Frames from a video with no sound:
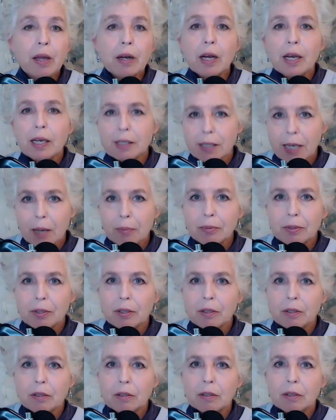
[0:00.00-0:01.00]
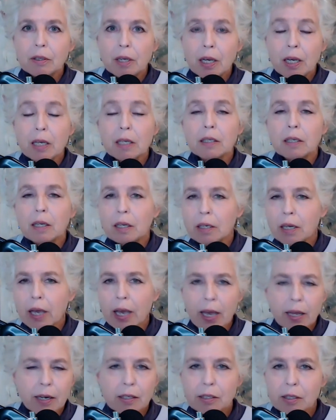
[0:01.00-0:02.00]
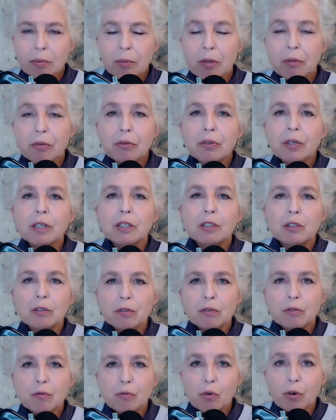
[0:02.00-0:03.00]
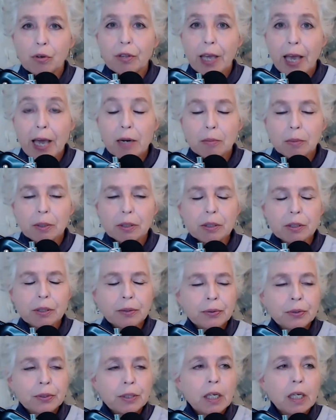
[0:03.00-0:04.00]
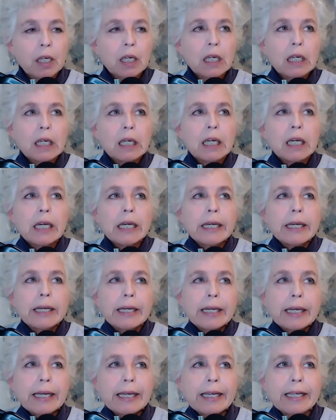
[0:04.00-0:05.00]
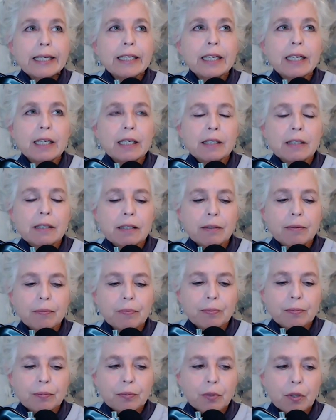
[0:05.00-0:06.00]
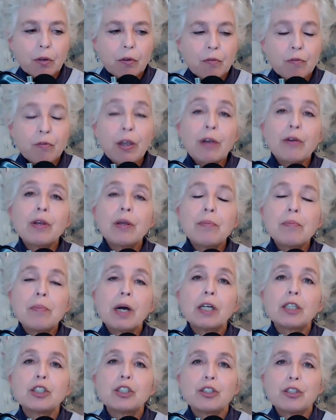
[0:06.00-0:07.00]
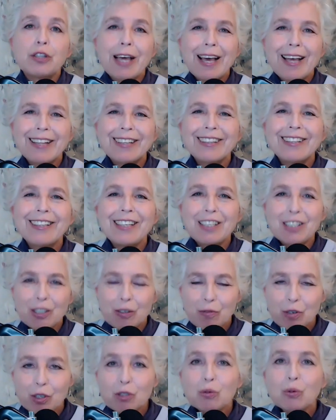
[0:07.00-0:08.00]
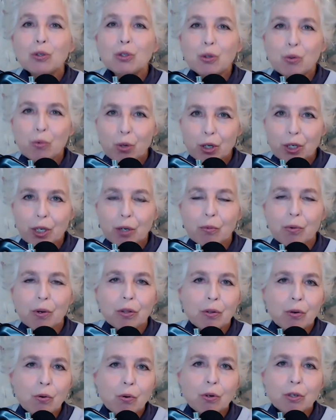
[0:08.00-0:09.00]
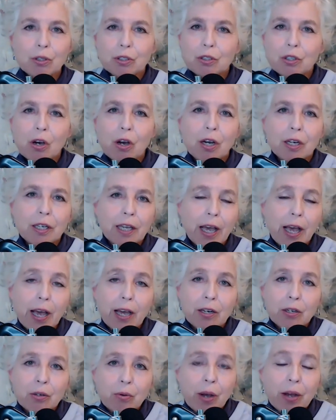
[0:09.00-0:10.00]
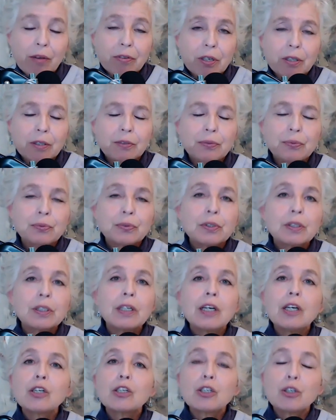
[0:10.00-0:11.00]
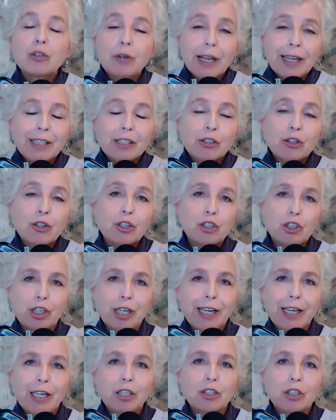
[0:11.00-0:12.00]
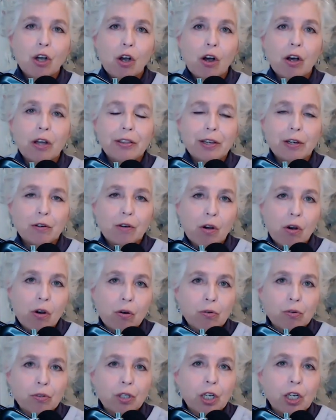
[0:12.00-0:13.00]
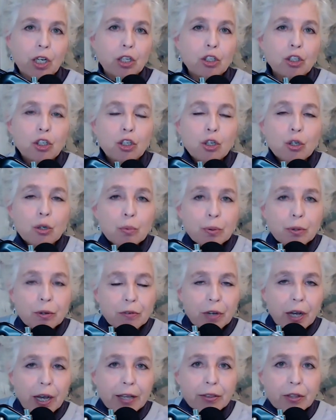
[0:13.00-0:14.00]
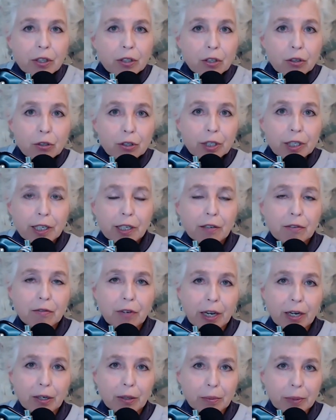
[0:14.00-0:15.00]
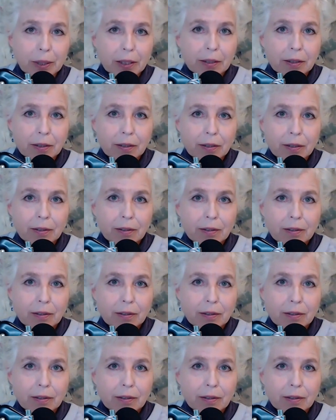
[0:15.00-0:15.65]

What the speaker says: and I adapted it and added some other things for the animals. It is very much that the individual you're working with, horse, dog, cat, whoever, creates the change on their own. You provide the learning environment.